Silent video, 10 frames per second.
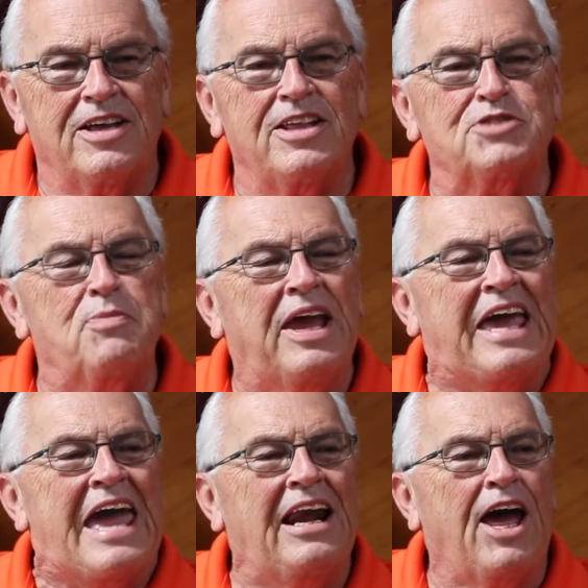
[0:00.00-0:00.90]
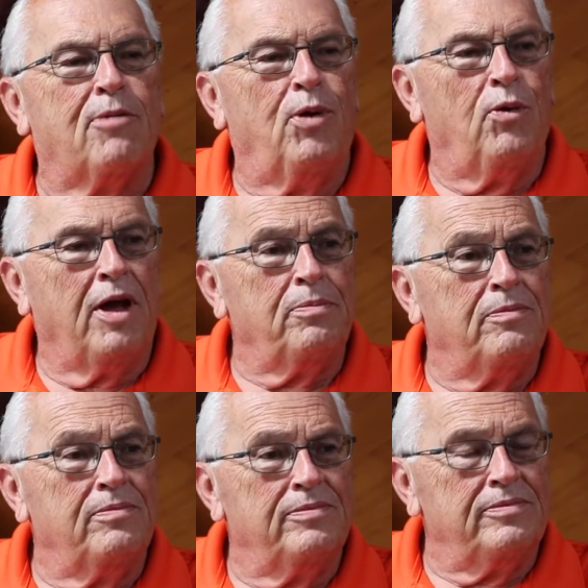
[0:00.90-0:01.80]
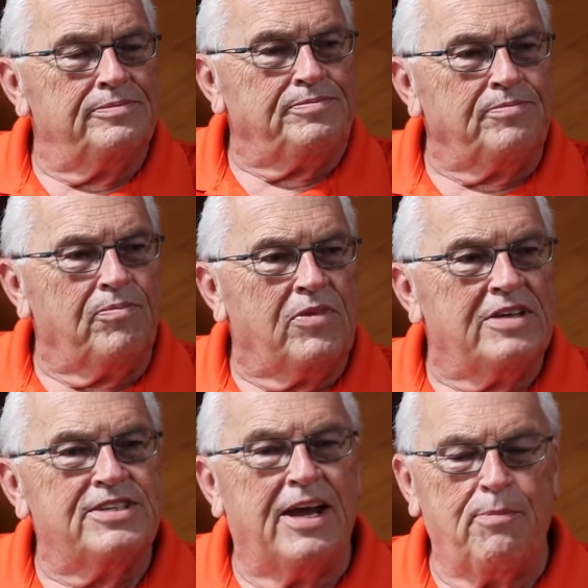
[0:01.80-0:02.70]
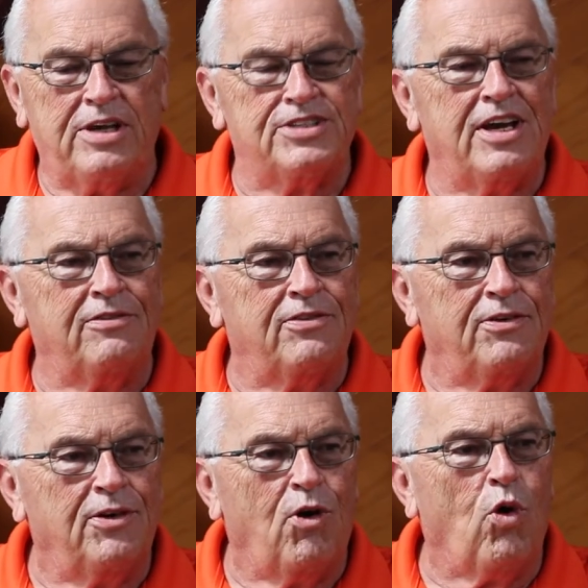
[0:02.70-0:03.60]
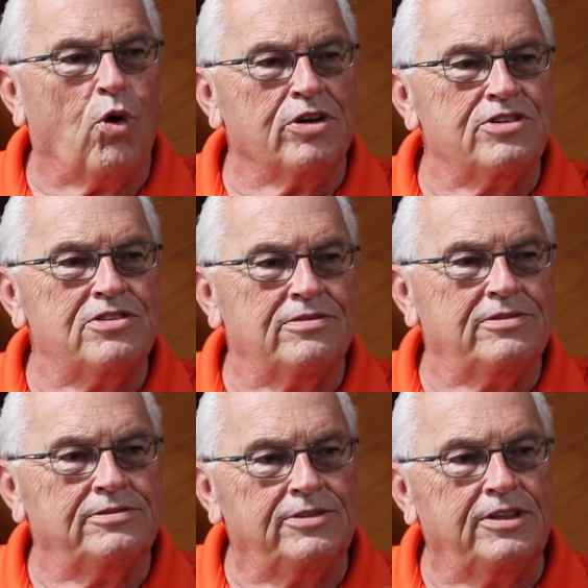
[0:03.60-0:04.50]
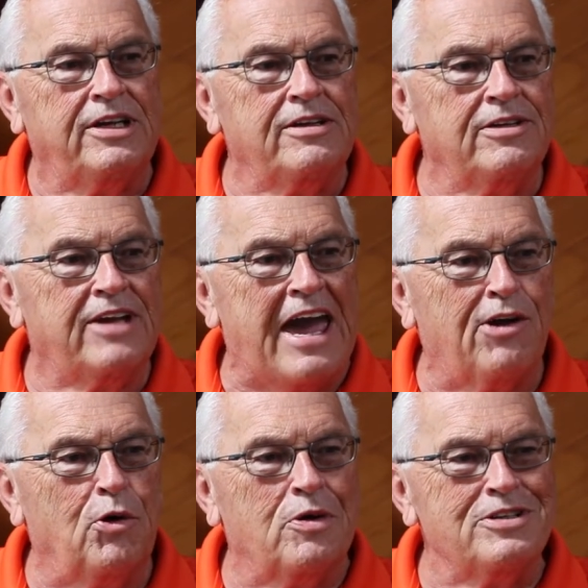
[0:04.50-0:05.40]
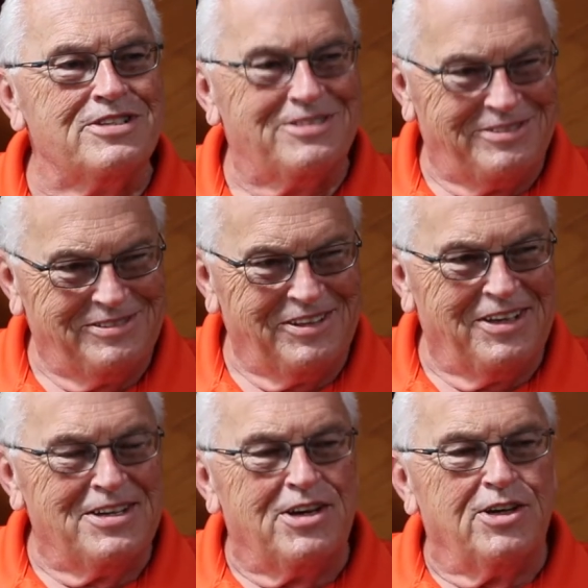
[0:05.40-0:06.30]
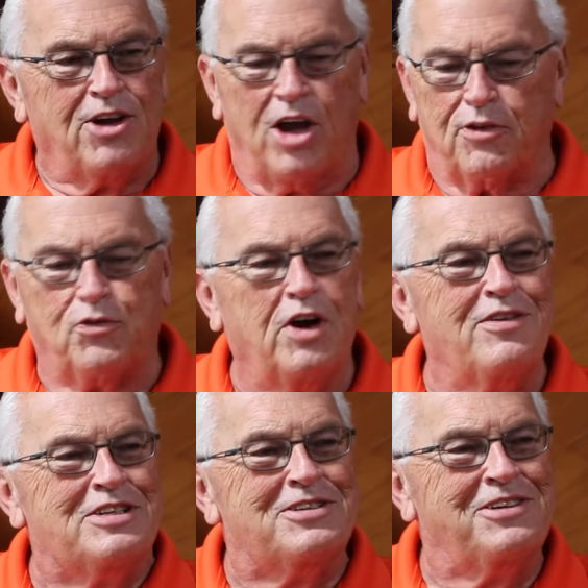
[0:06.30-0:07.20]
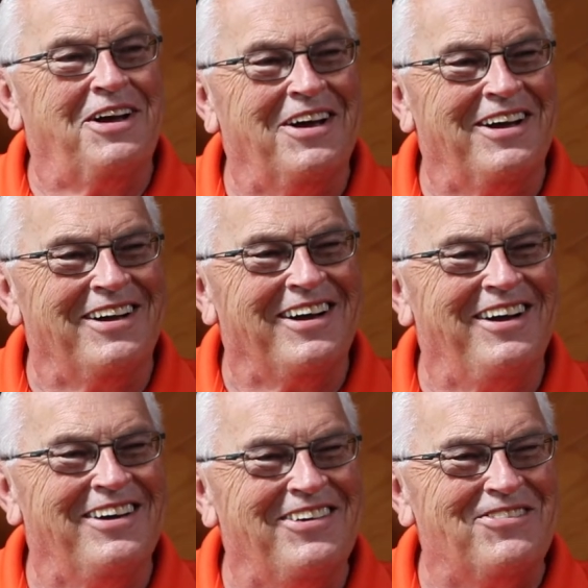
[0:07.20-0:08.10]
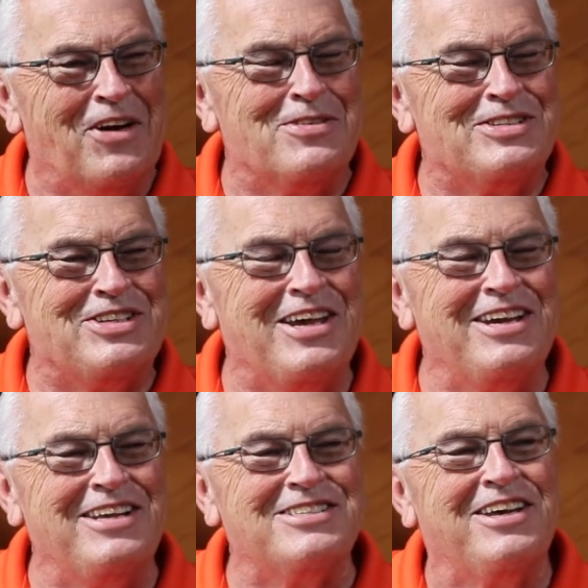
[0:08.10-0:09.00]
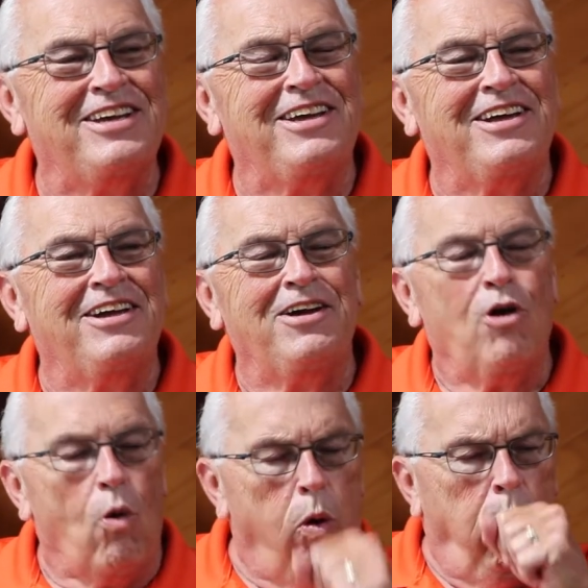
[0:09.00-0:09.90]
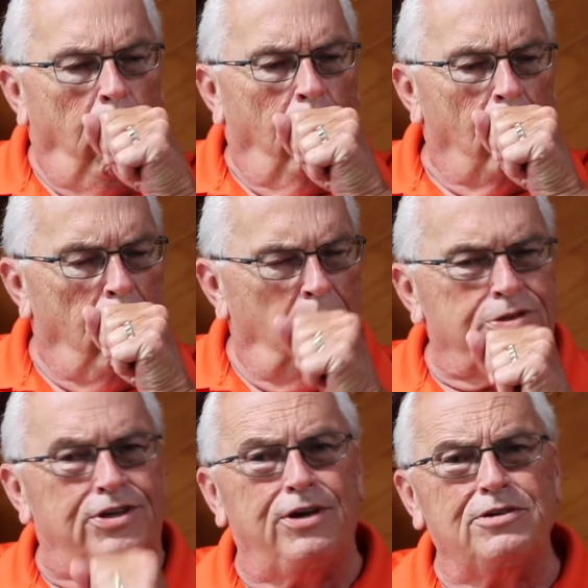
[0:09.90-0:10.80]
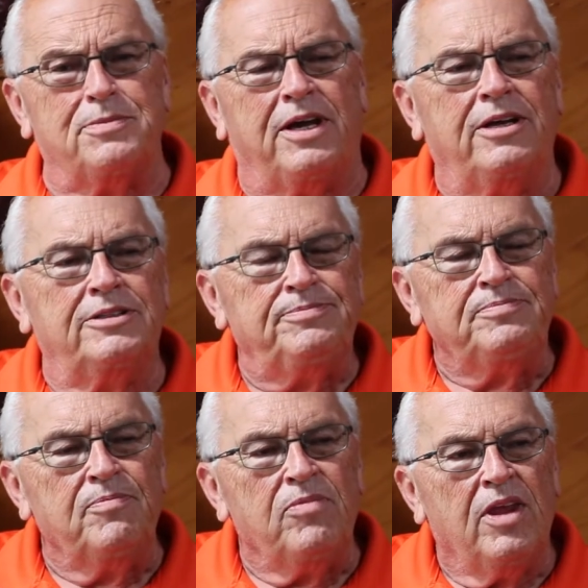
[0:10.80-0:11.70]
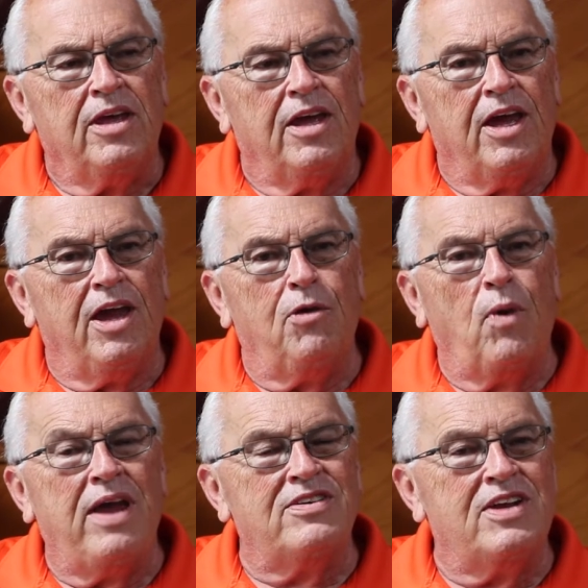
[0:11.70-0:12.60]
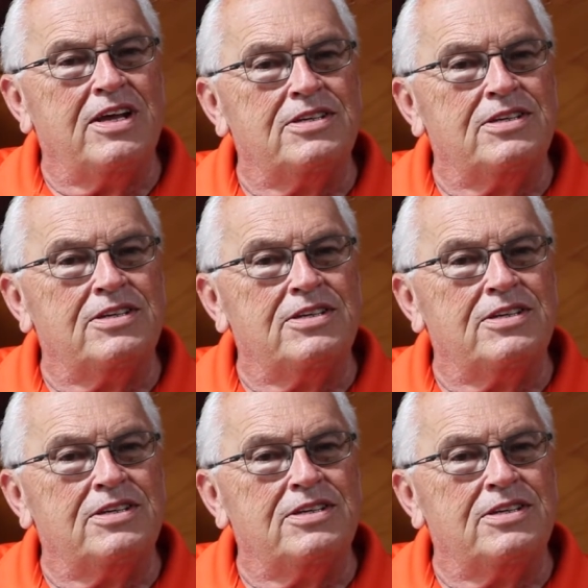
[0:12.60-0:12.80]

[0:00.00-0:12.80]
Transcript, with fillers: This big Cadillac pulled up. He's got a big set of horns, cattle horns, on the front of his thing, and he's excuse me. He waved